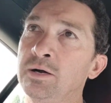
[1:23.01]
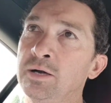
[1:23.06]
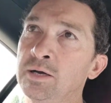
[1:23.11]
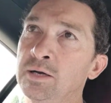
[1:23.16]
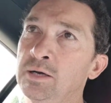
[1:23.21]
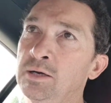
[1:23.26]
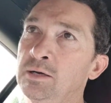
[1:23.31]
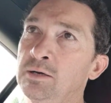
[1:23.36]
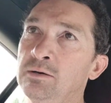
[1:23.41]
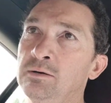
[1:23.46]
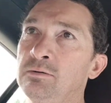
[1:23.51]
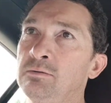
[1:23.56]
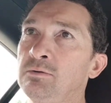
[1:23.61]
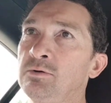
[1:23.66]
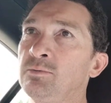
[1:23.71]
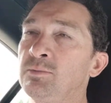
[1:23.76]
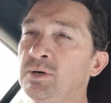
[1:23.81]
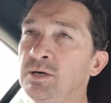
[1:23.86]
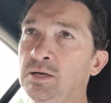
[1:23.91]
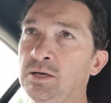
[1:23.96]
and
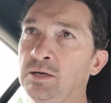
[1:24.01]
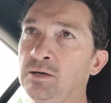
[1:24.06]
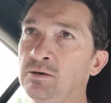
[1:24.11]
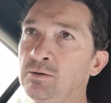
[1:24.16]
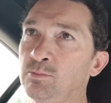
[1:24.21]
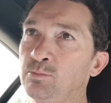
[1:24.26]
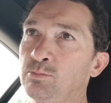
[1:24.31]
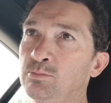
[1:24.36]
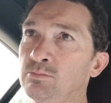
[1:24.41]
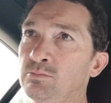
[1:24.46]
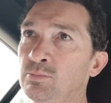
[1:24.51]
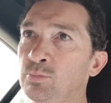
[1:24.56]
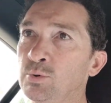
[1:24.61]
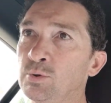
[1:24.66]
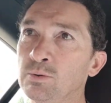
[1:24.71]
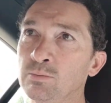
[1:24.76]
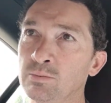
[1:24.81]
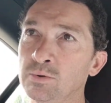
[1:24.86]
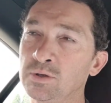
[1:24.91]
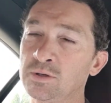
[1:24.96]
you might end up
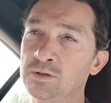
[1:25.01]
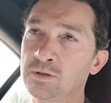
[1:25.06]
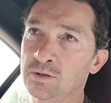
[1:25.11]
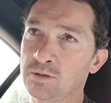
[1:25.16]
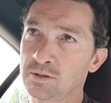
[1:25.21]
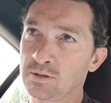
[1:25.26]
with